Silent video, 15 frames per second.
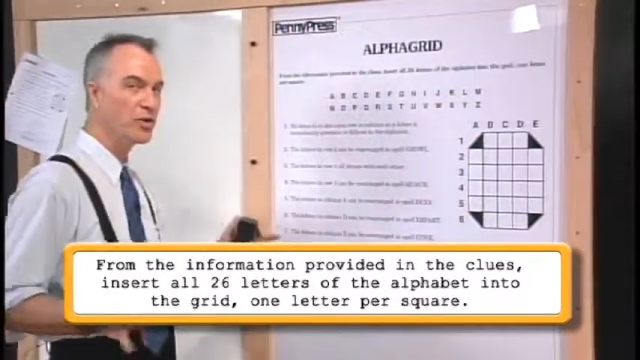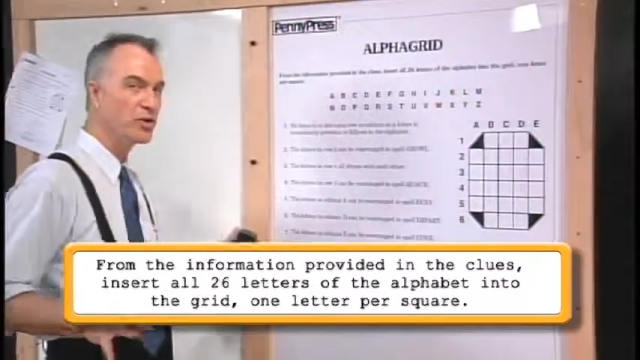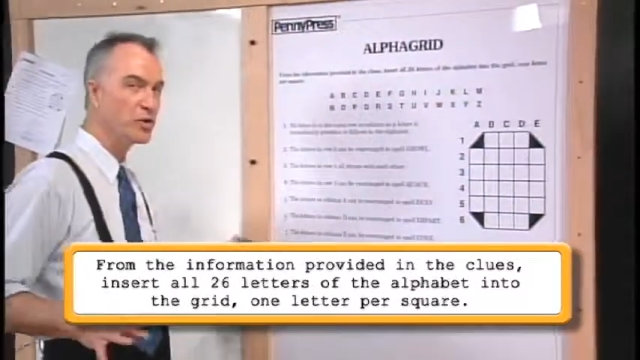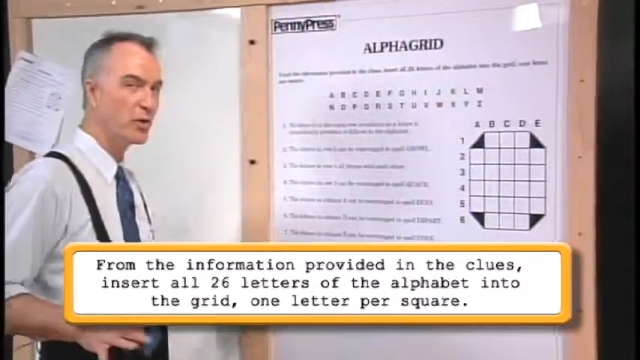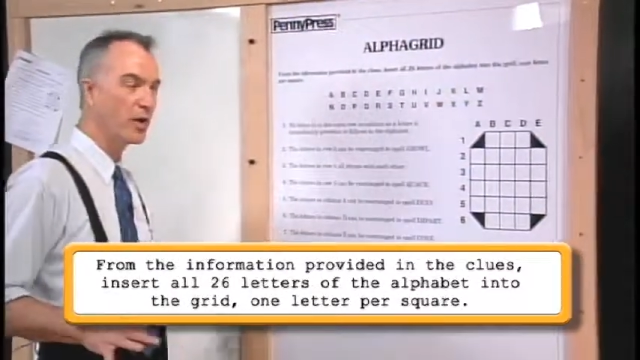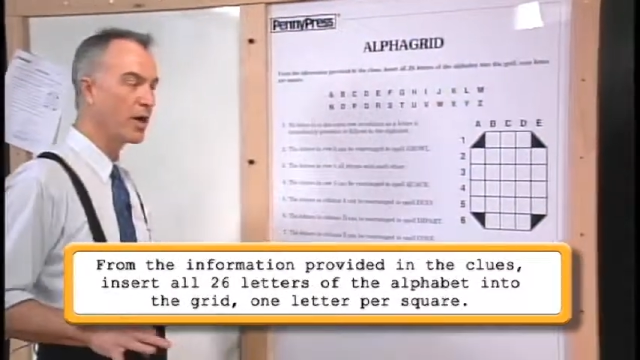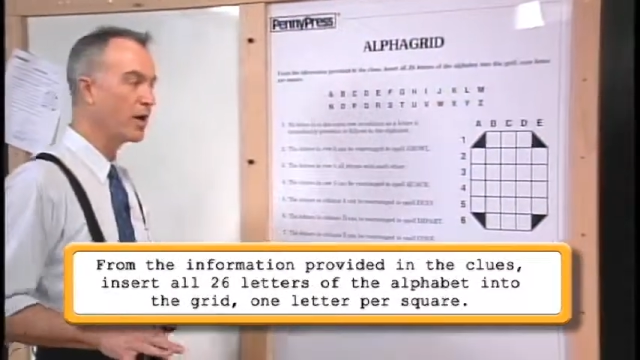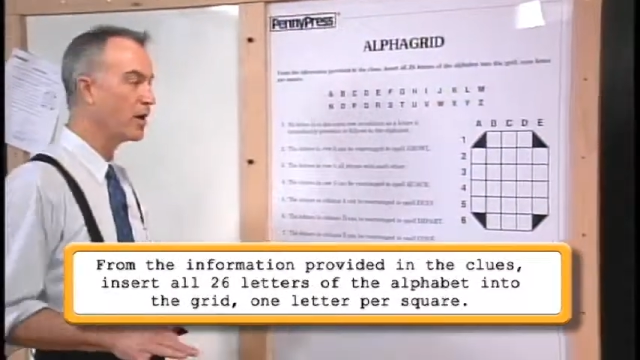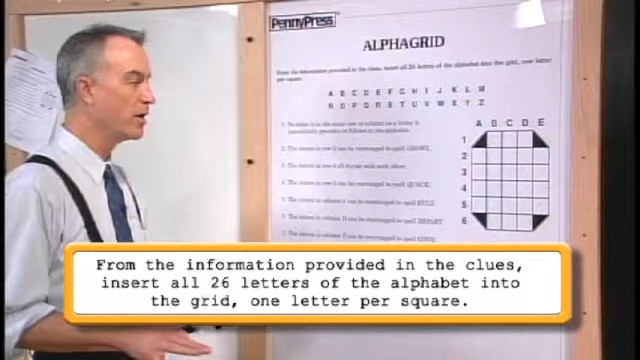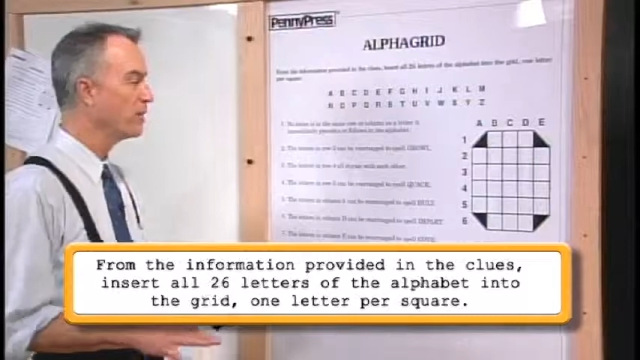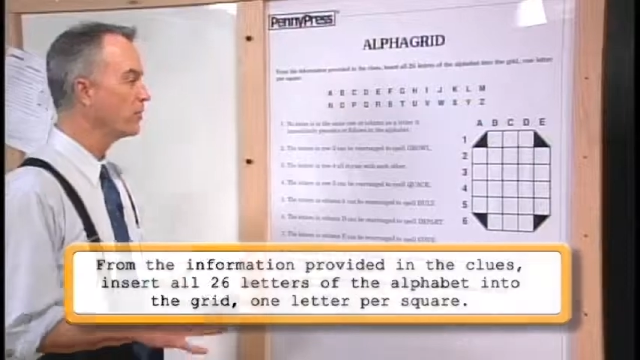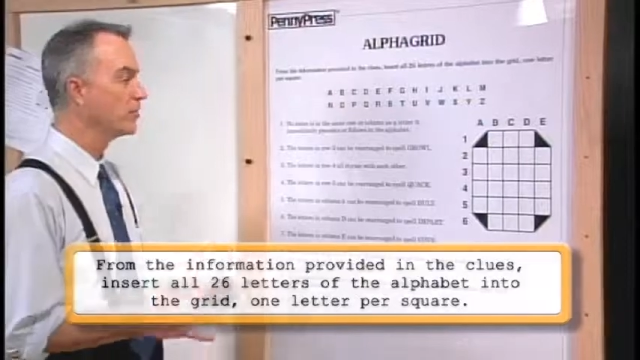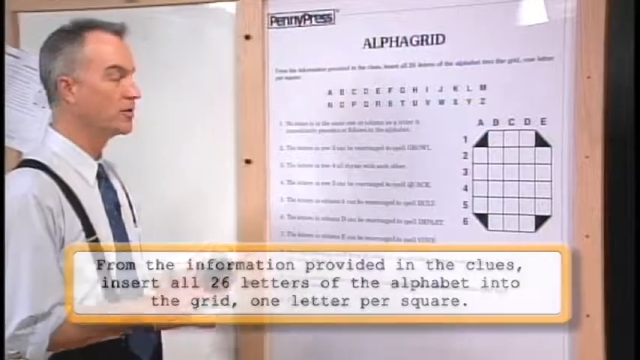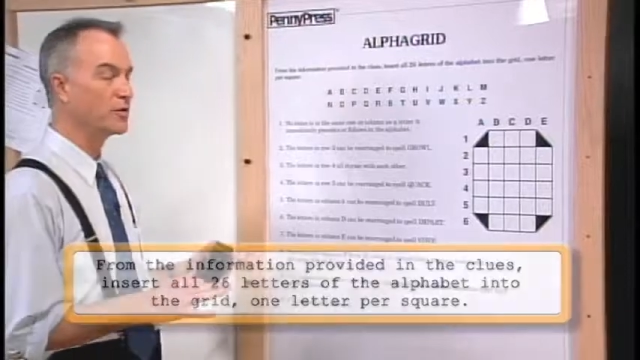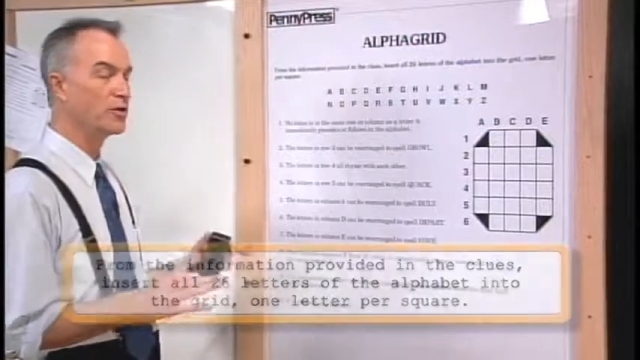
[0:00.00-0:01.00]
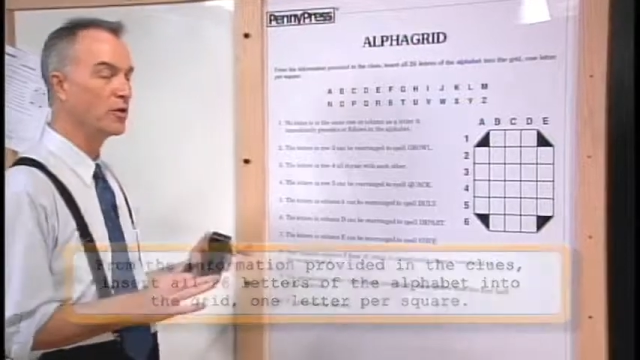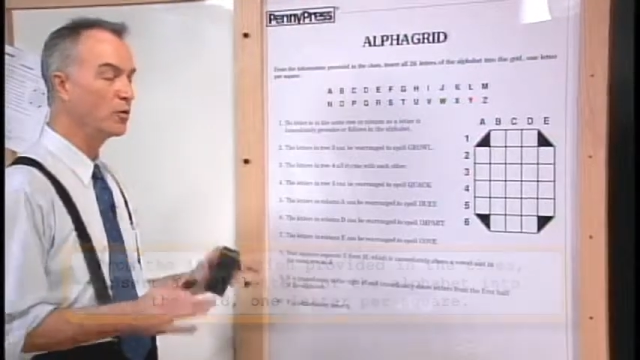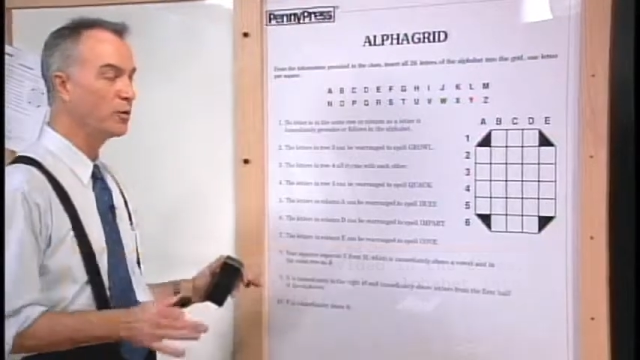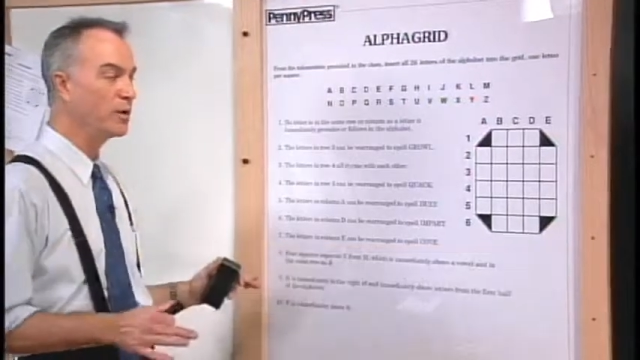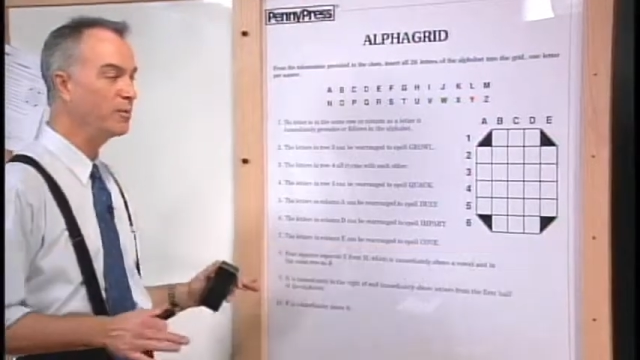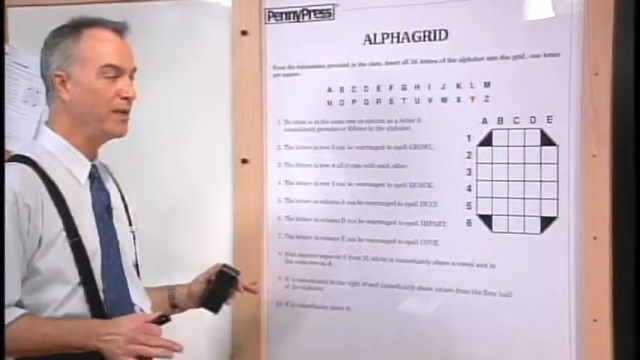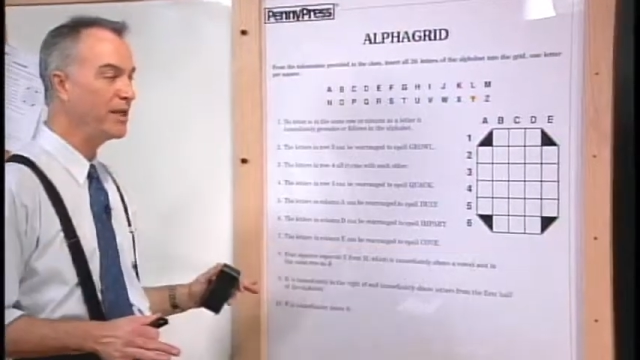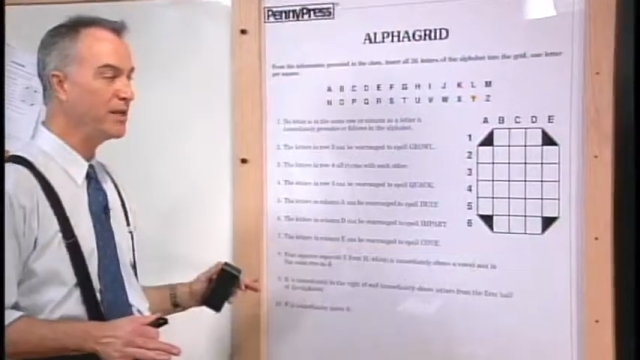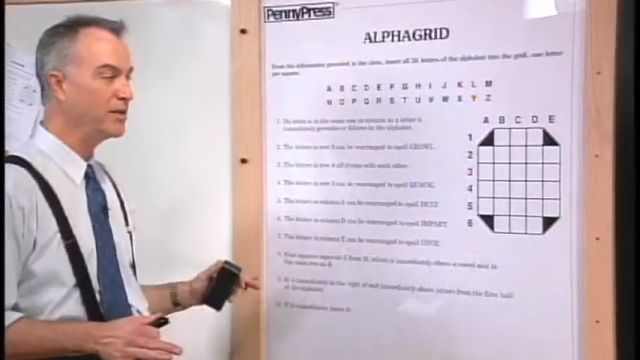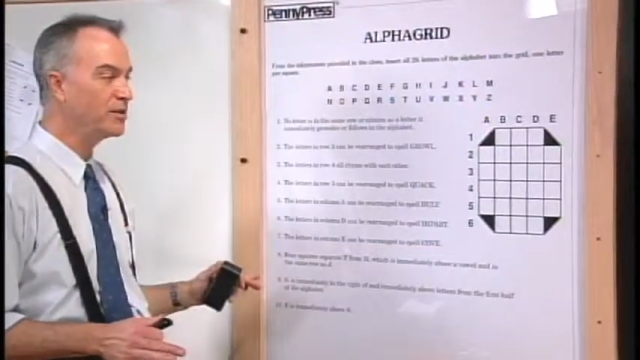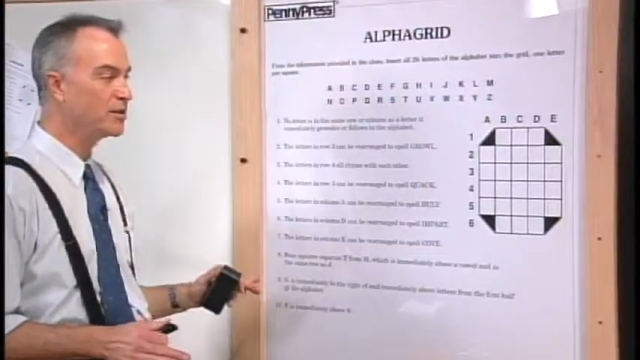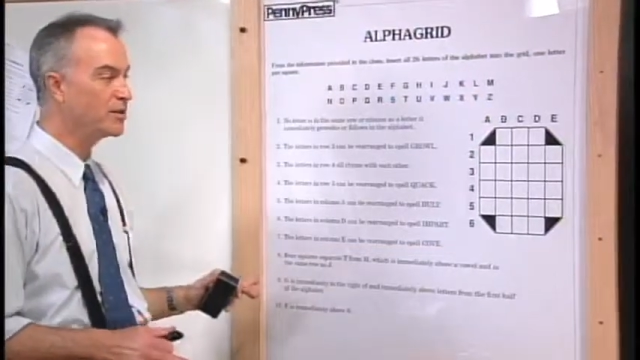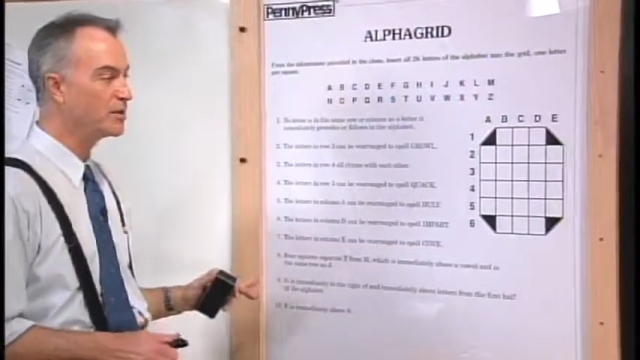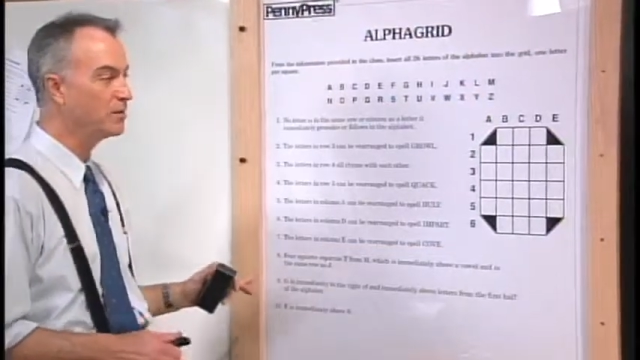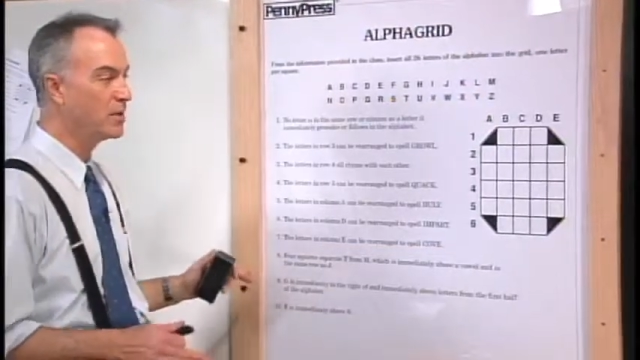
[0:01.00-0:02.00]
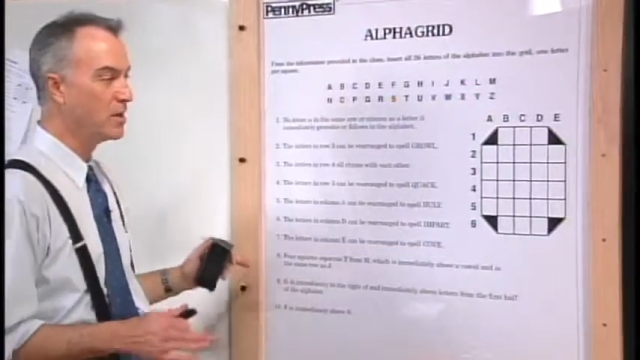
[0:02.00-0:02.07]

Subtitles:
square. There's no repeats.